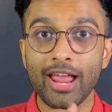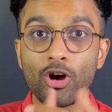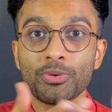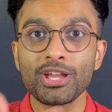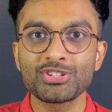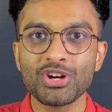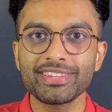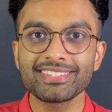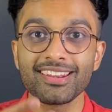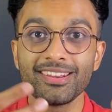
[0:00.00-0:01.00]
I hope you
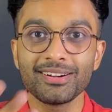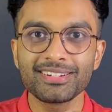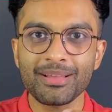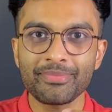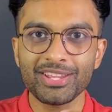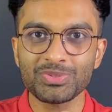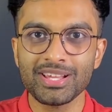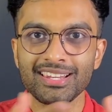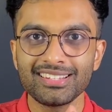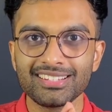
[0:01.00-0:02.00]
enjoyed this and learned something as
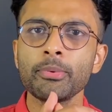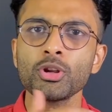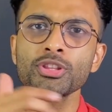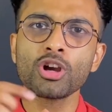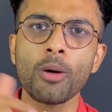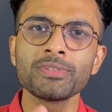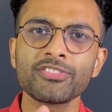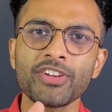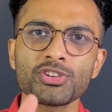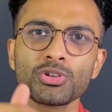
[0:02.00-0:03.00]
well. Let me know in the comments
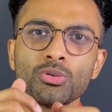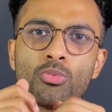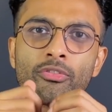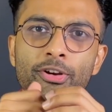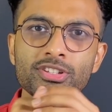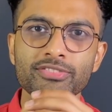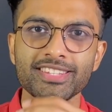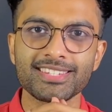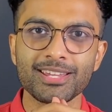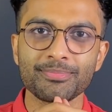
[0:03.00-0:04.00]
if I should do more videos of
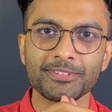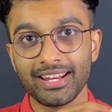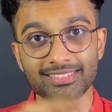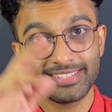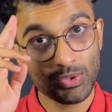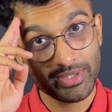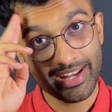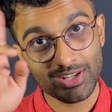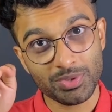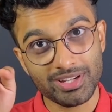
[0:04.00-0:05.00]
this type, and I'll see you in the
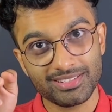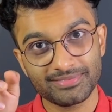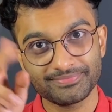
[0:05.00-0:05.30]
next one.